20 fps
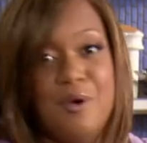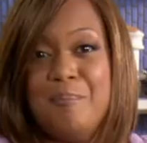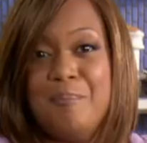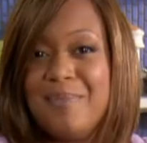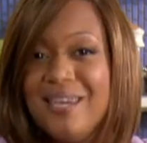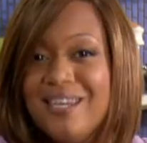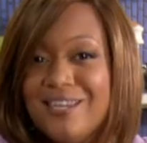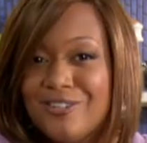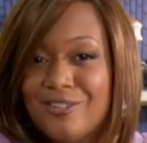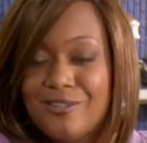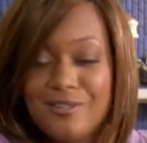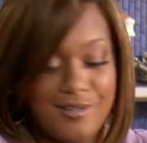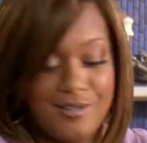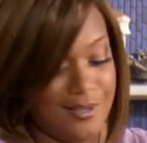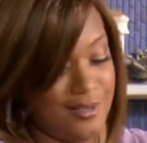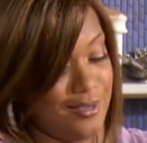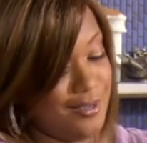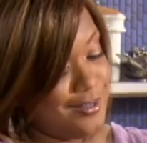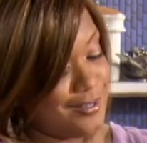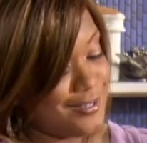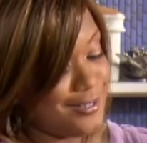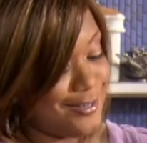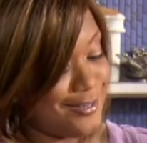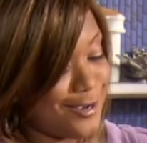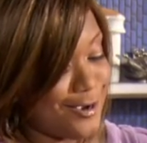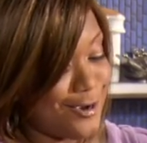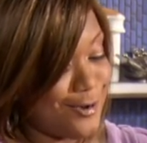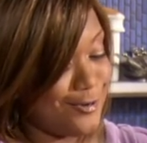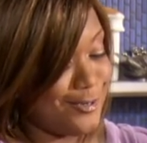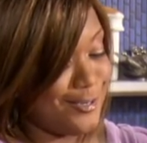a meal, do you
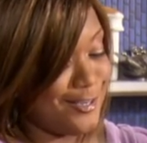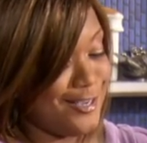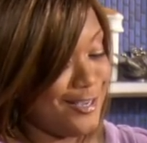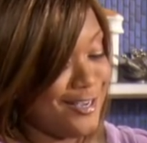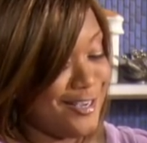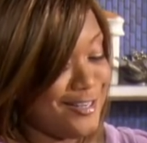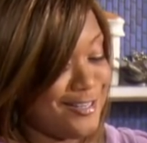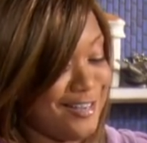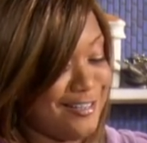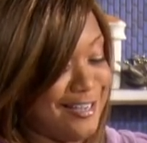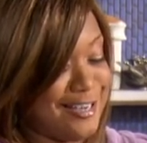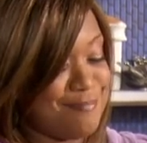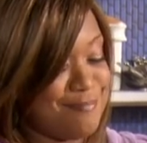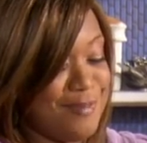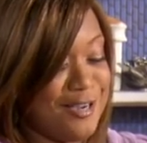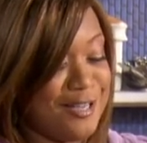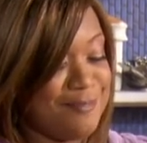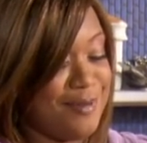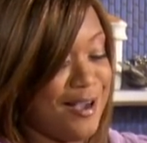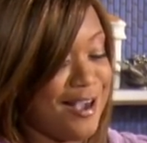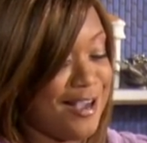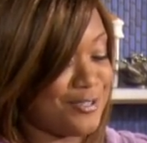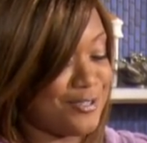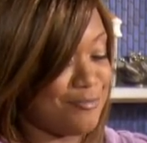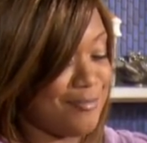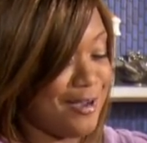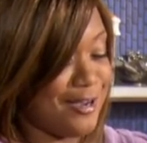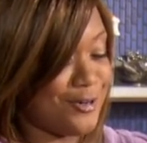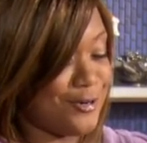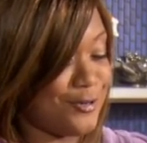know? Not like mud pies with
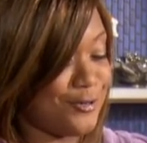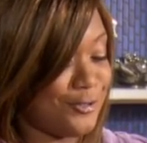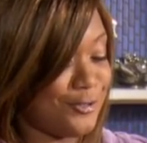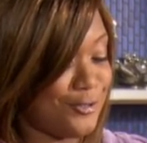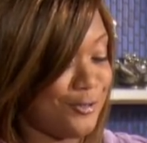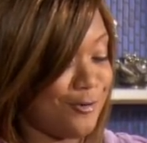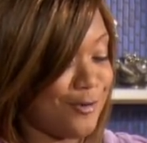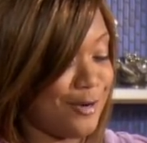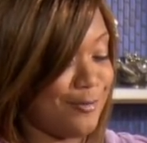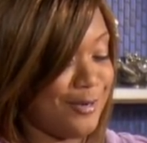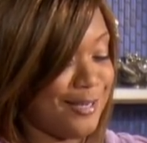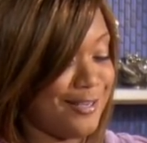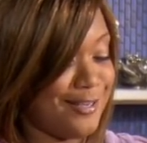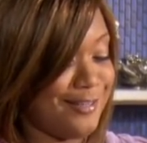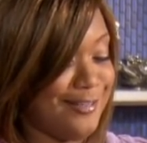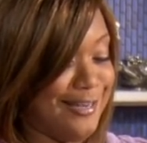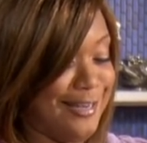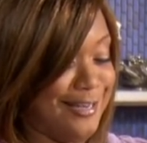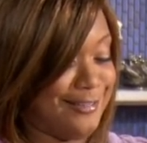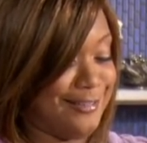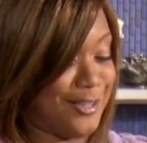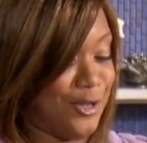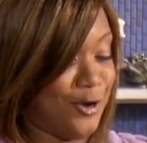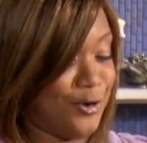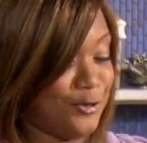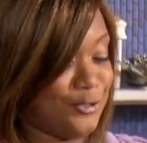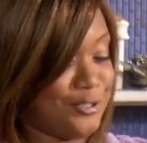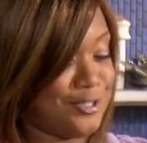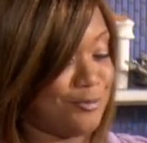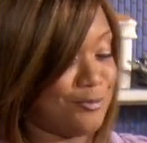my girl Lori. We couldn't eat
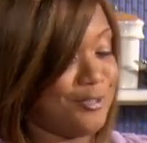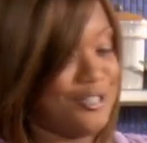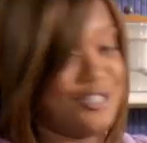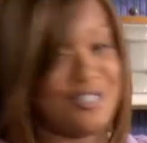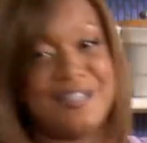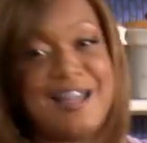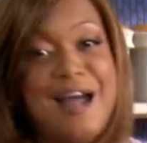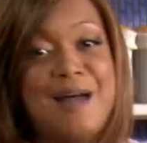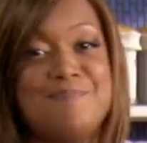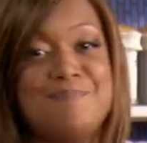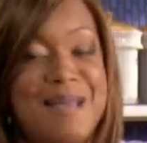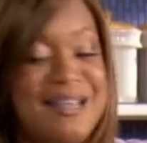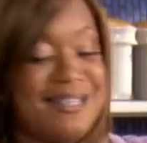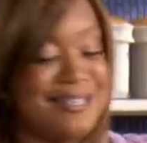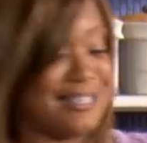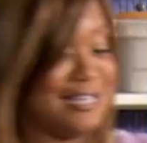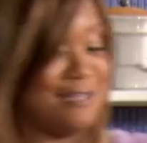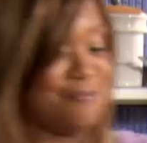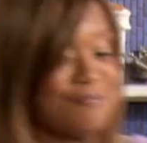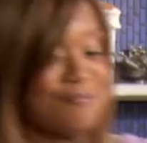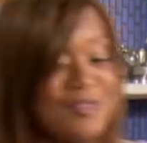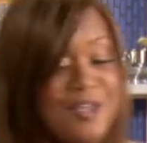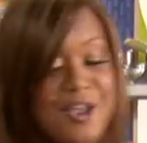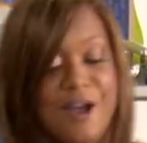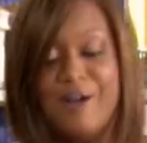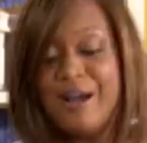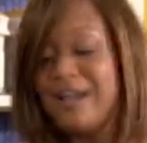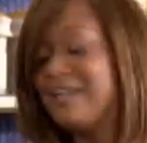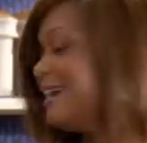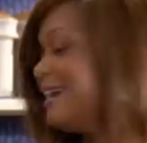those. We just got messy.
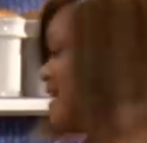All right,